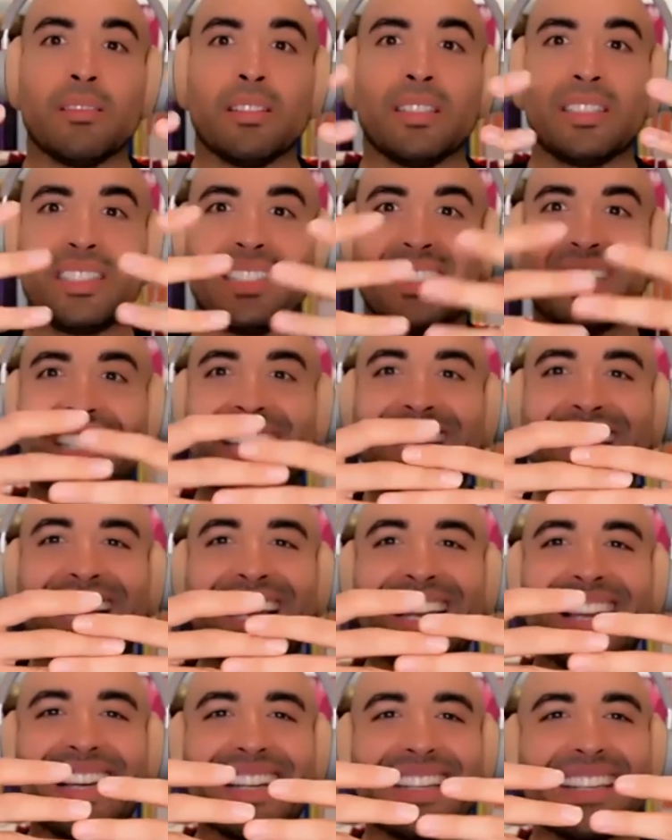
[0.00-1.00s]
actually, yeah,
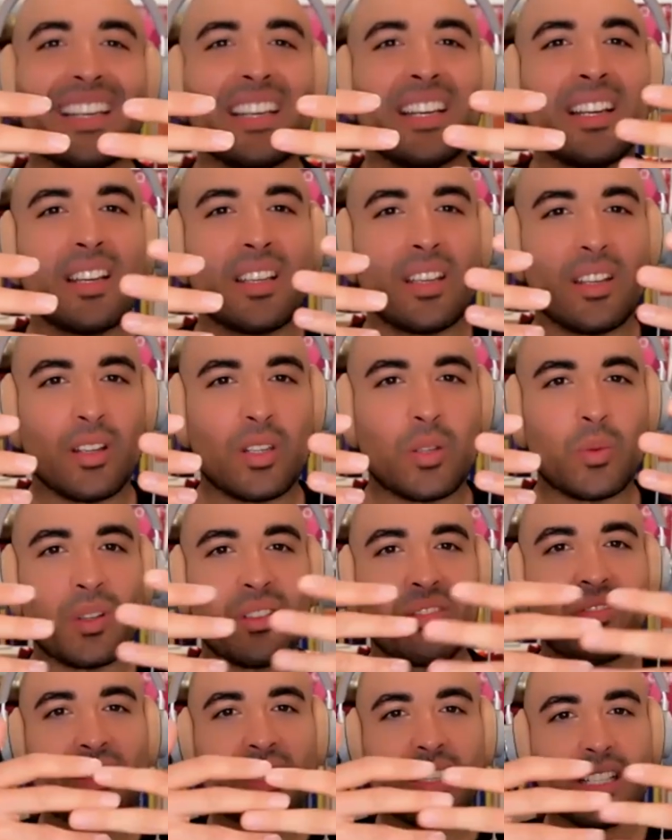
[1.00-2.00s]
like, you know, do we
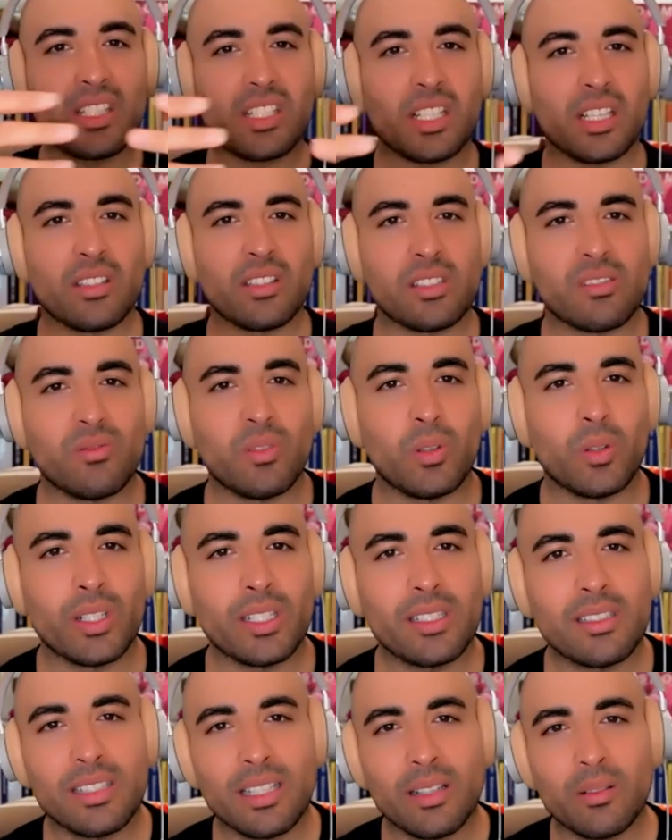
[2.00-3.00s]
fill each other's
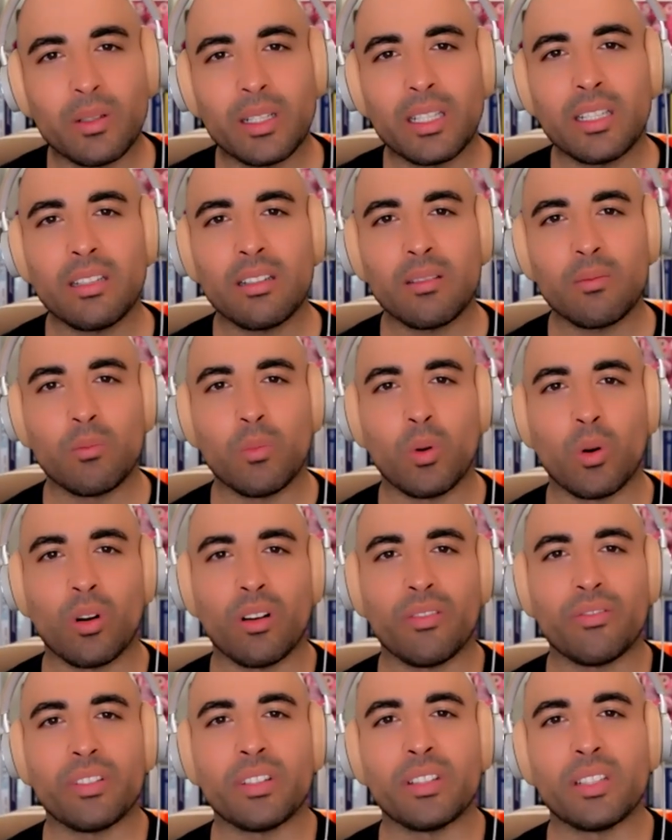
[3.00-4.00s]
voids that way more
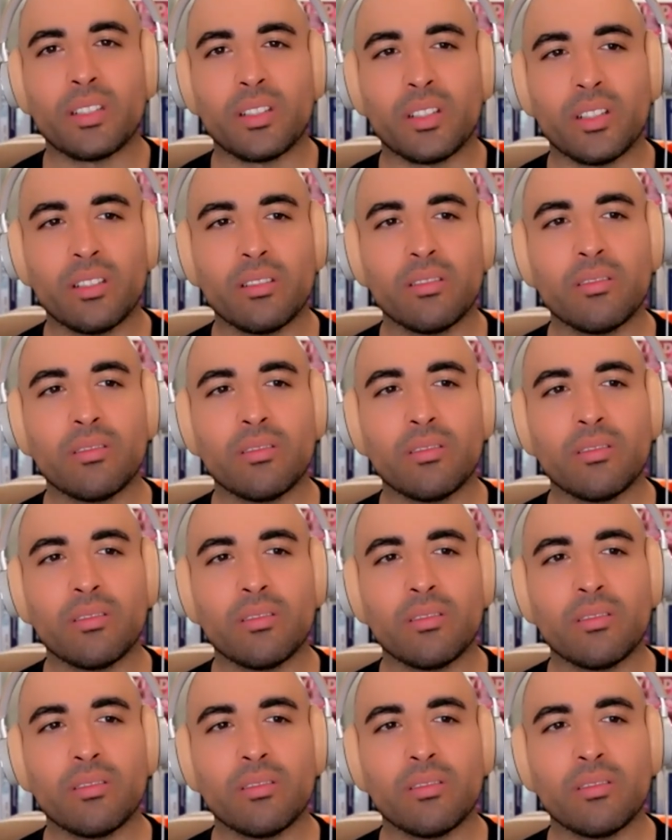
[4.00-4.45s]
often than not?